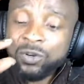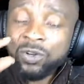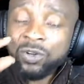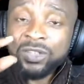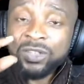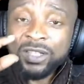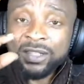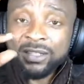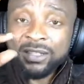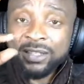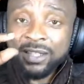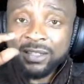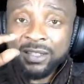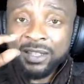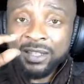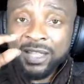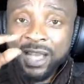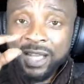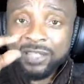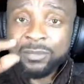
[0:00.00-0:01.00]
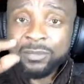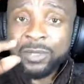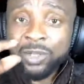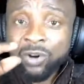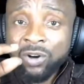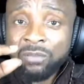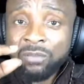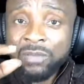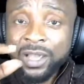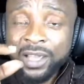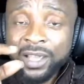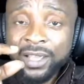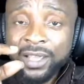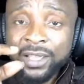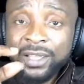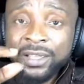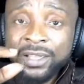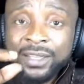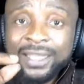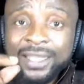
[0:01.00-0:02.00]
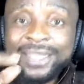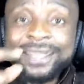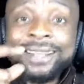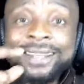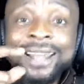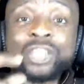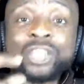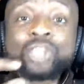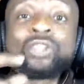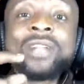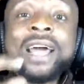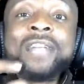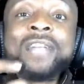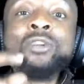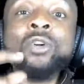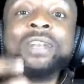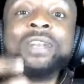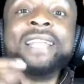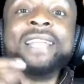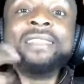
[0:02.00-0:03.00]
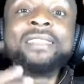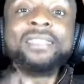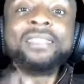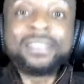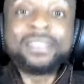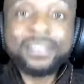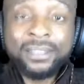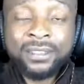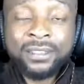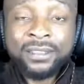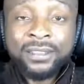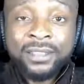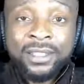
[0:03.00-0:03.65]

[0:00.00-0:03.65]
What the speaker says: it has become a national non-entity,